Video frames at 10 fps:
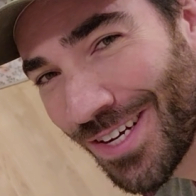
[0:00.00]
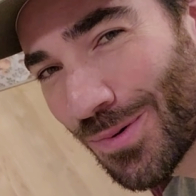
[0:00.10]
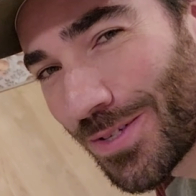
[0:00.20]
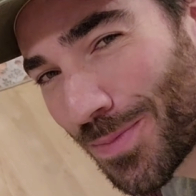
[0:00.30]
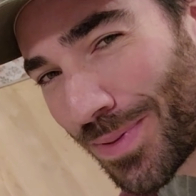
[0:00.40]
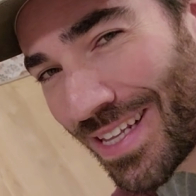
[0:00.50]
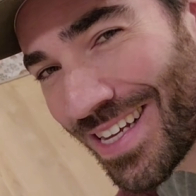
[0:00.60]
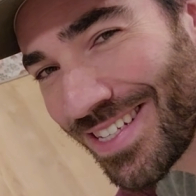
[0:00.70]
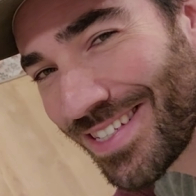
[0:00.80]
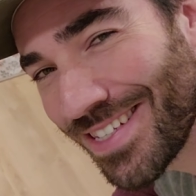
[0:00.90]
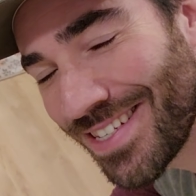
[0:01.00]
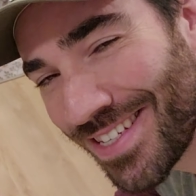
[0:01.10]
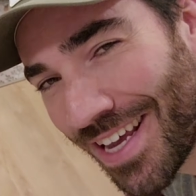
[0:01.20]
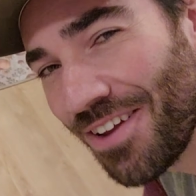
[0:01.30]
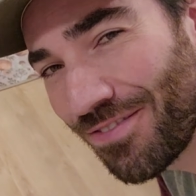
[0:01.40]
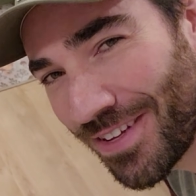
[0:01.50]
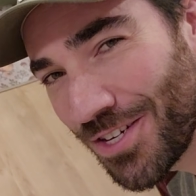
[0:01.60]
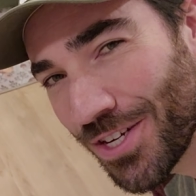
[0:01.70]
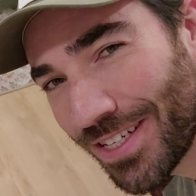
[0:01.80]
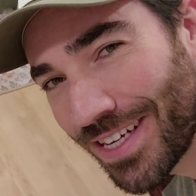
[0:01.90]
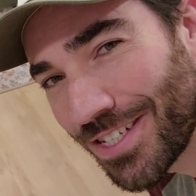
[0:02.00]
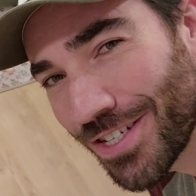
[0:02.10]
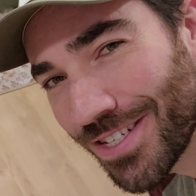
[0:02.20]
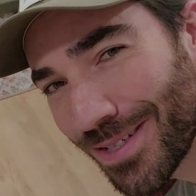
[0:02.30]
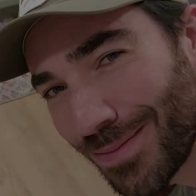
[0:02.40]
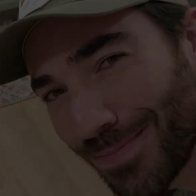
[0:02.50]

was appliances and finishing touches.